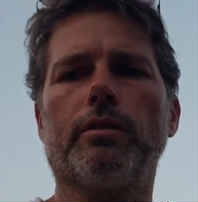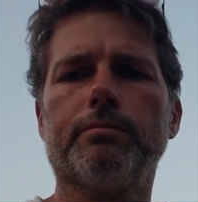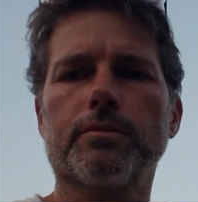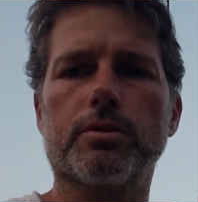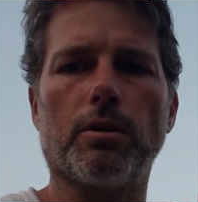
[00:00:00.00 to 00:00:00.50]

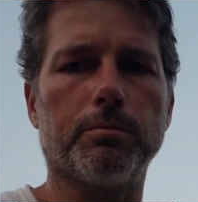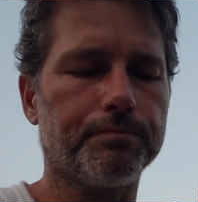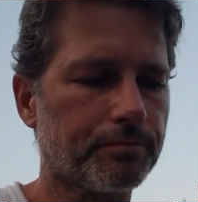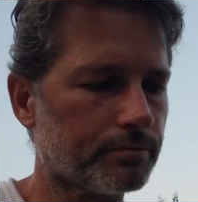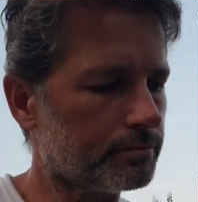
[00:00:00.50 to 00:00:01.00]
So
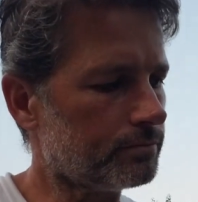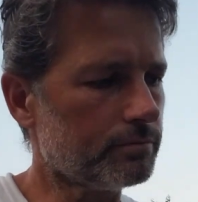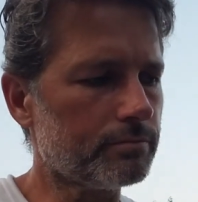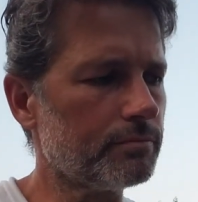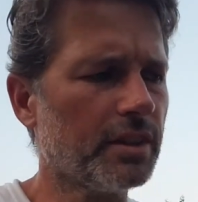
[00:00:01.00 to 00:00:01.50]

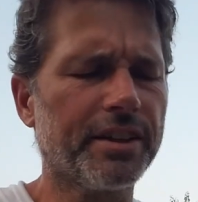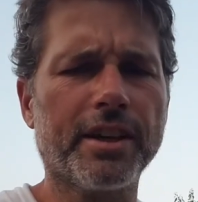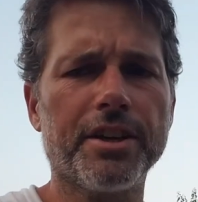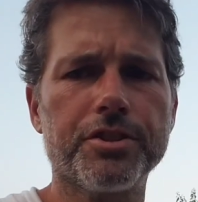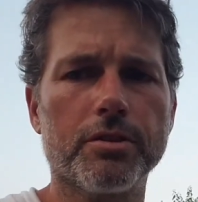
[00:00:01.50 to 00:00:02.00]
in
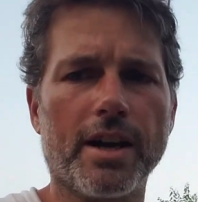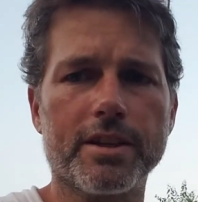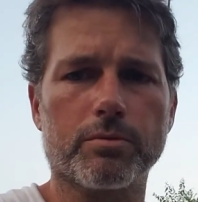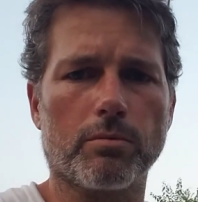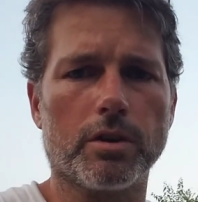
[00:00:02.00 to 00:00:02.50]
case you
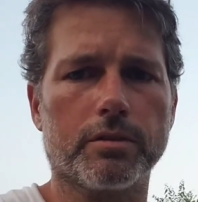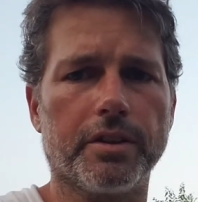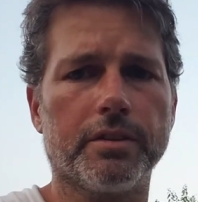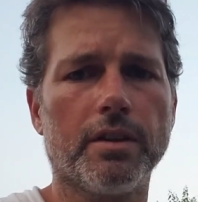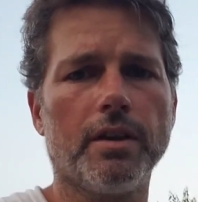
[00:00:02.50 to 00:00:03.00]
guys were
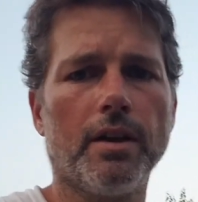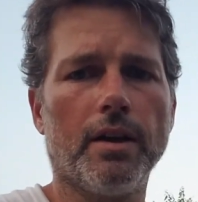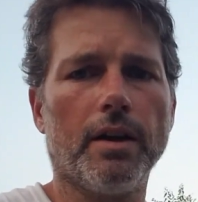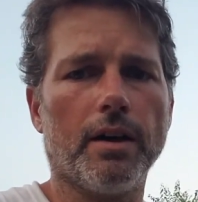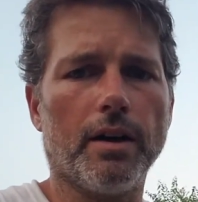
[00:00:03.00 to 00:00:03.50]
wondering,
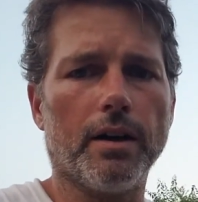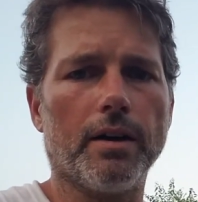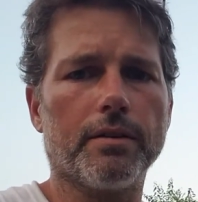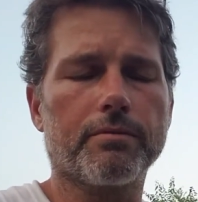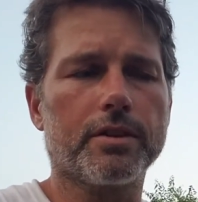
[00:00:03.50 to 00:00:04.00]

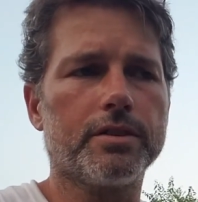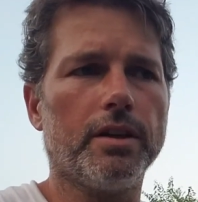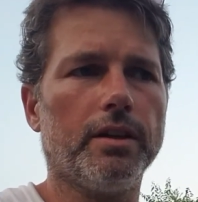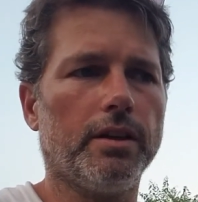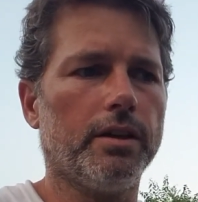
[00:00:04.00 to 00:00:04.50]
the
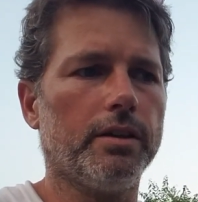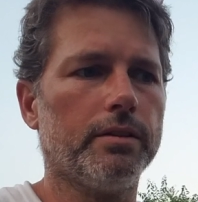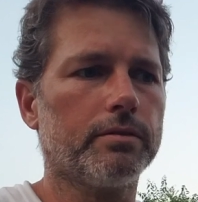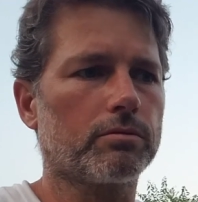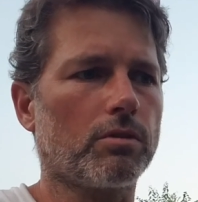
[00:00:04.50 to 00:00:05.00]

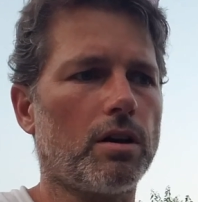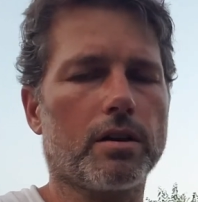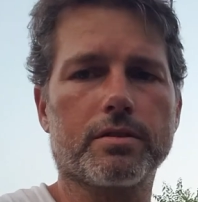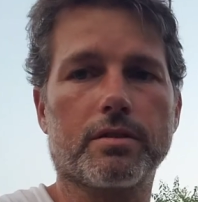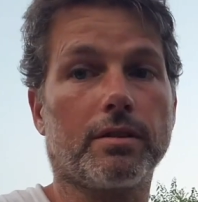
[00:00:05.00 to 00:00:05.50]
DE
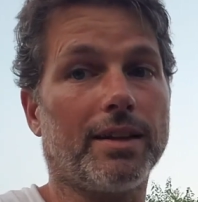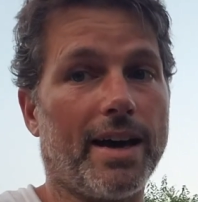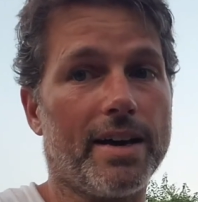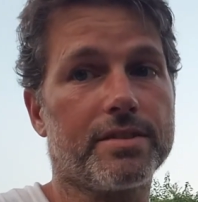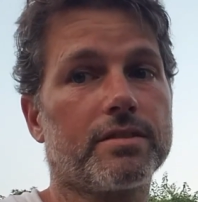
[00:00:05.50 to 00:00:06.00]
rocks
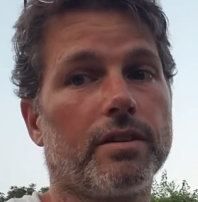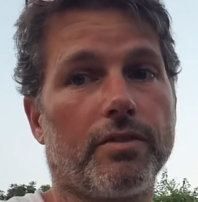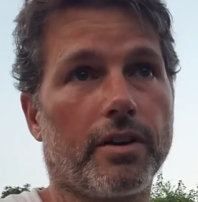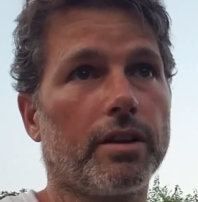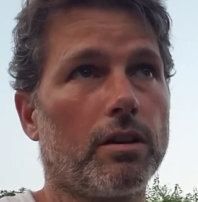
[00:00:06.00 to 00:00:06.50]
last a
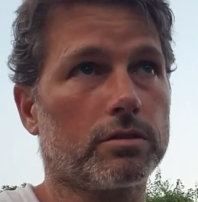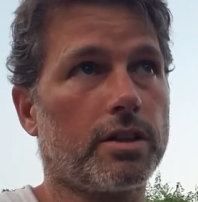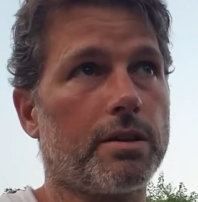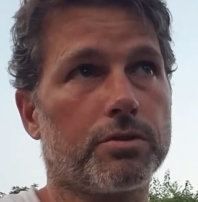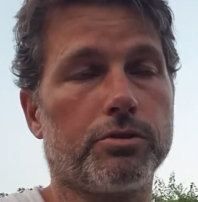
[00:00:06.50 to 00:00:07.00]
very long
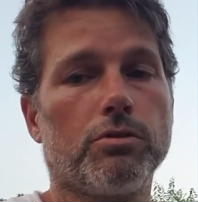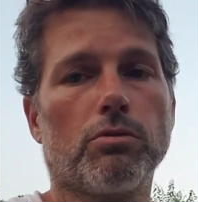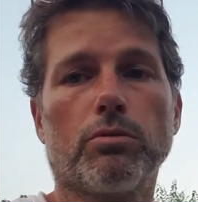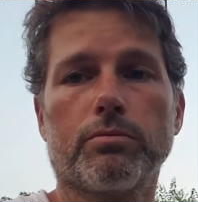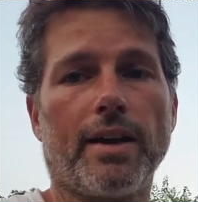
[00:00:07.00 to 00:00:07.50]
time, so you
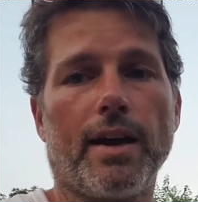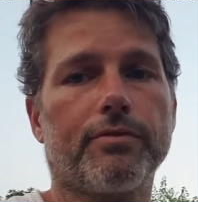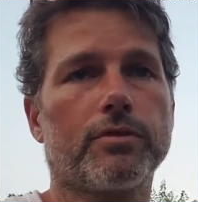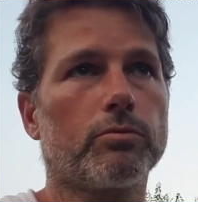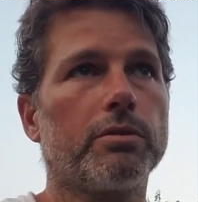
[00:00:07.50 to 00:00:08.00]
don't have
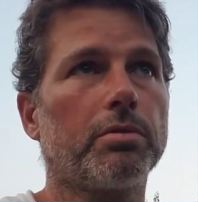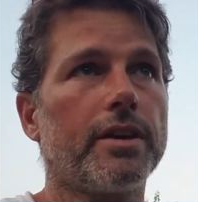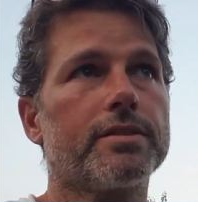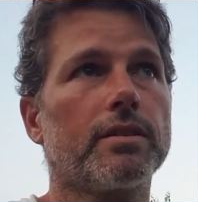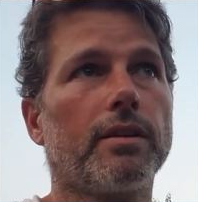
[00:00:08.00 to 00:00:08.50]
to
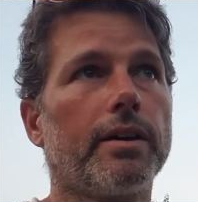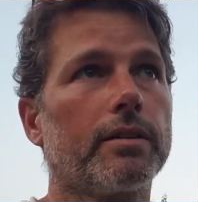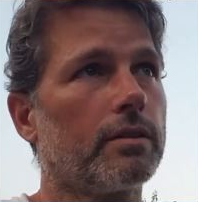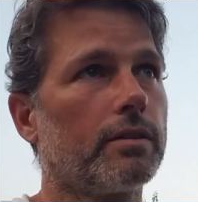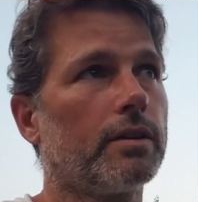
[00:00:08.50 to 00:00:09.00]
replace it
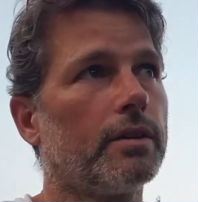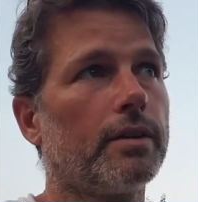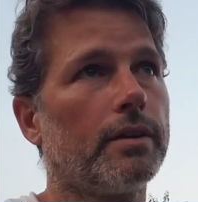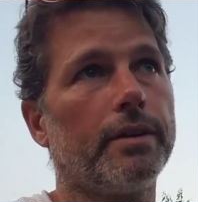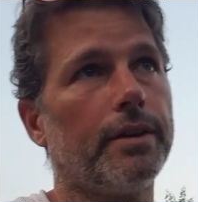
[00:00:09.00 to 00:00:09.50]
like,
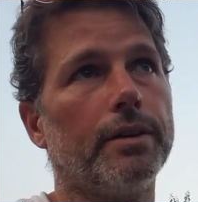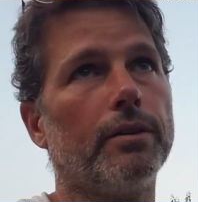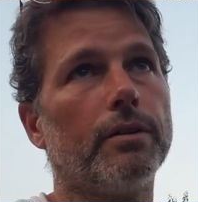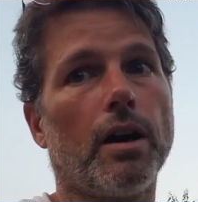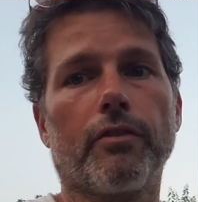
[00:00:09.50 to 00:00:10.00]
you
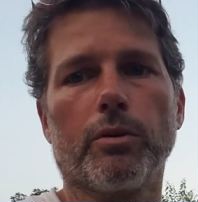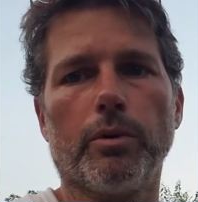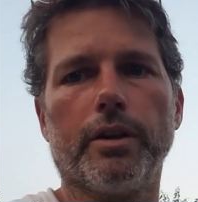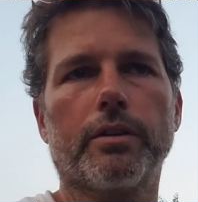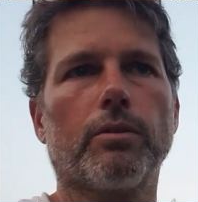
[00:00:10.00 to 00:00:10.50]
know, every
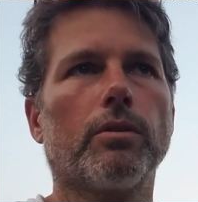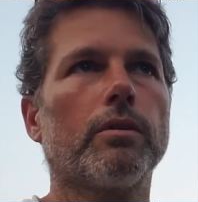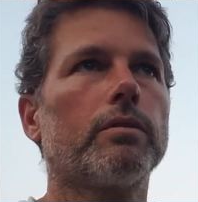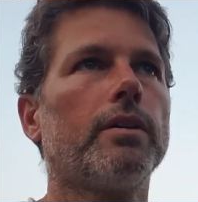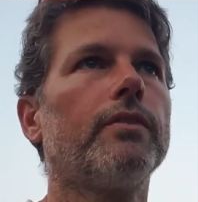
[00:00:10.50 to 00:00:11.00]
week
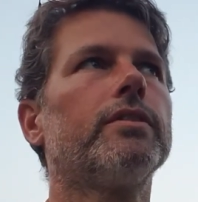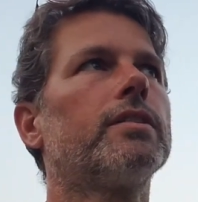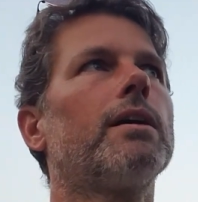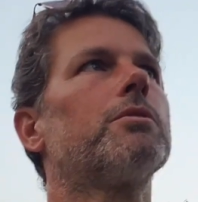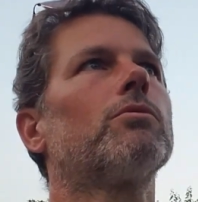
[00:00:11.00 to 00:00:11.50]
or every
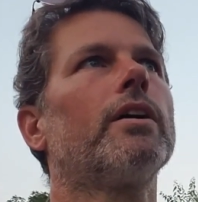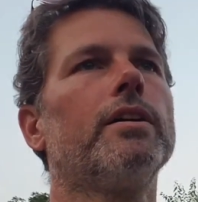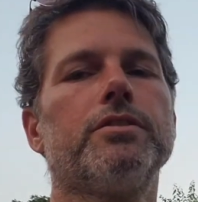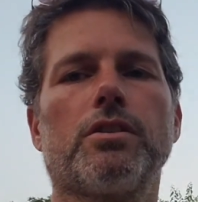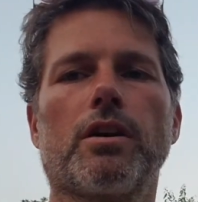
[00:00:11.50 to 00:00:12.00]
time it
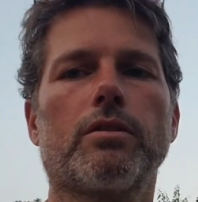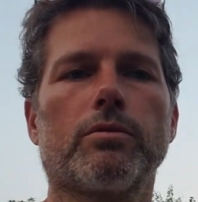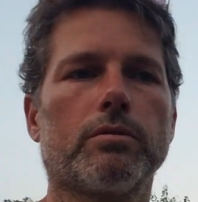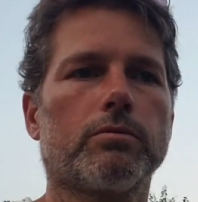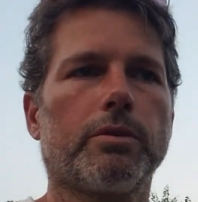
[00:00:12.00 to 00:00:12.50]
rains you got
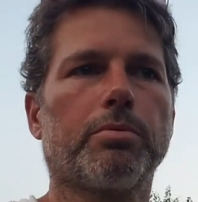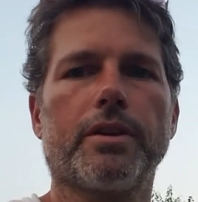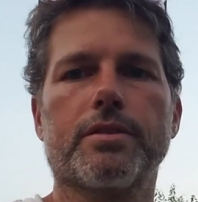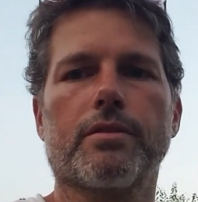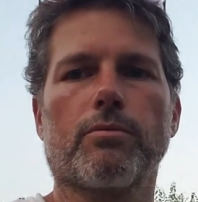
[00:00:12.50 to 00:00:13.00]
to
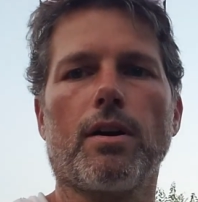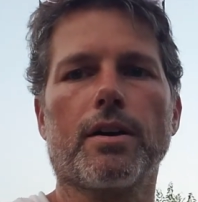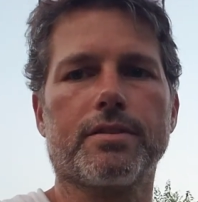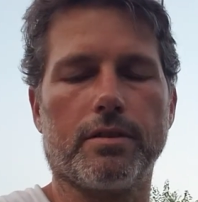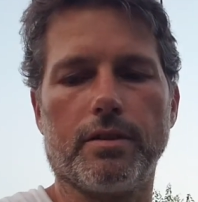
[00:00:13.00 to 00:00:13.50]
replace the
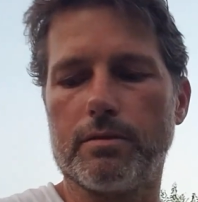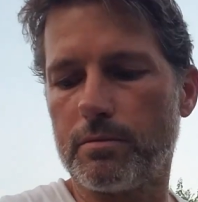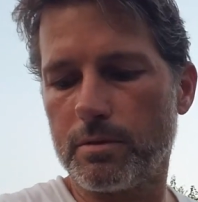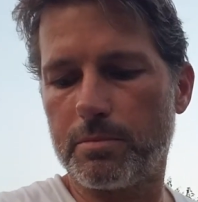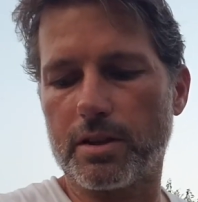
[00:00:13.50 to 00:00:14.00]
rocks again,
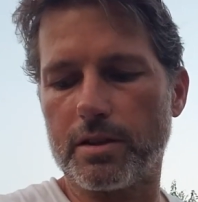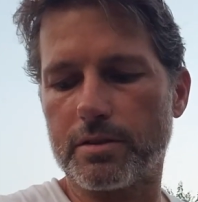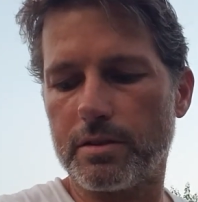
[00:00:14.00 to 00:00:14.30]
because